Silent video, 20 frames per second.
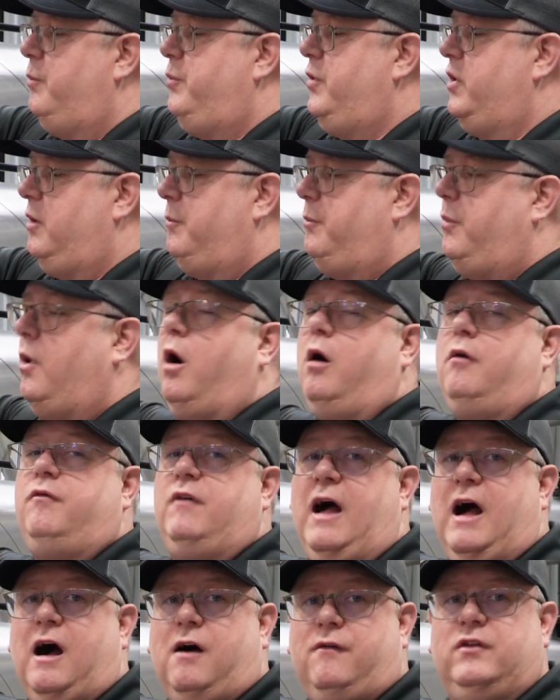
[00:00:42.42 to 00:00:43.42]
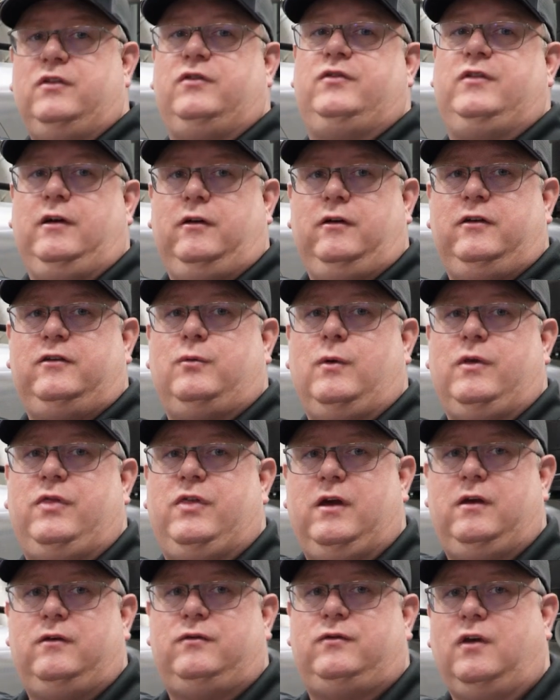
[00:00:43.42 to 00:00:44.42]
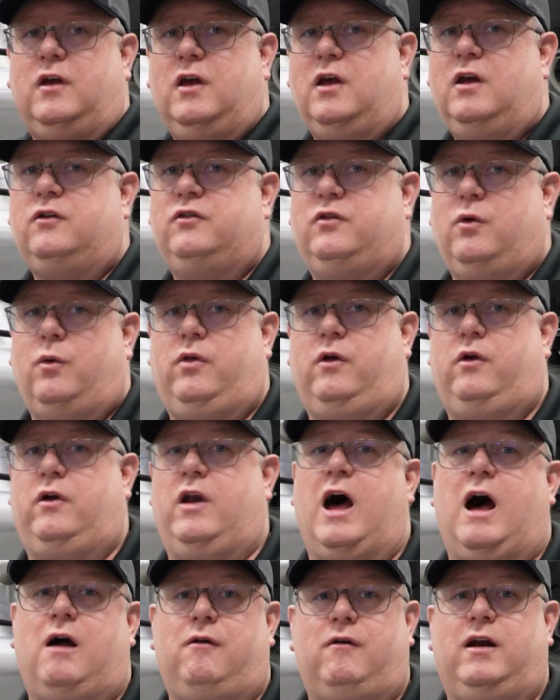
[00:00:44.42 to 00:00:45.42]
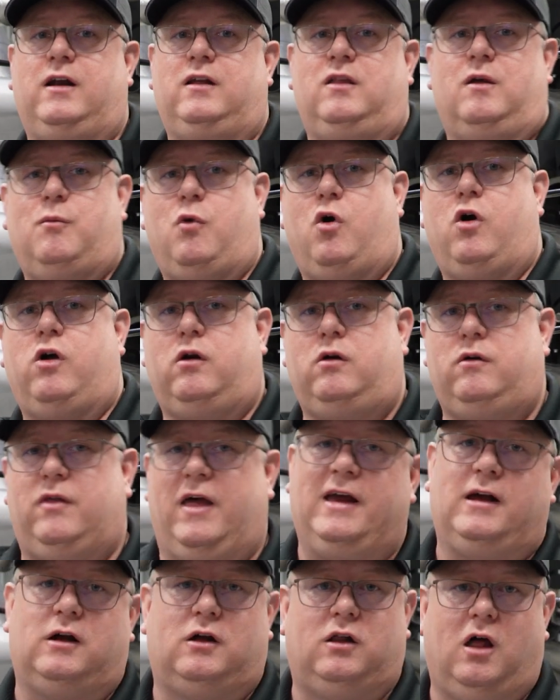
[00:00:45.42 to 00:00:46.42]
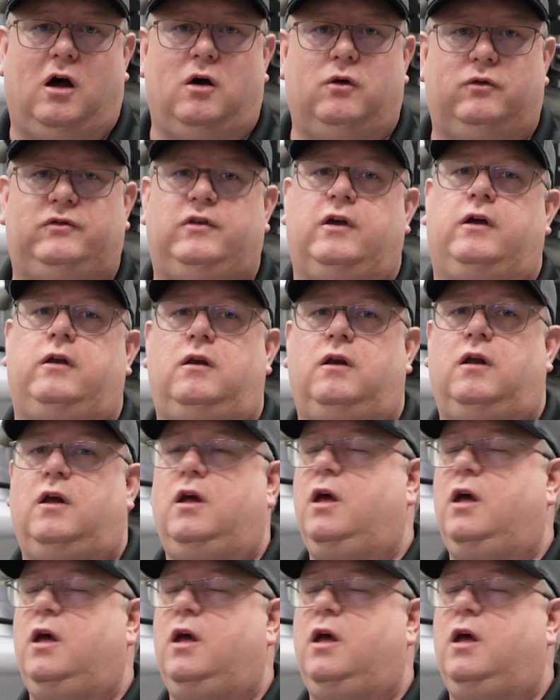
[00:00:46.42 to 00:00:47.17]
will put a ball valve in series with this. So when they're not running the boiler, they close it.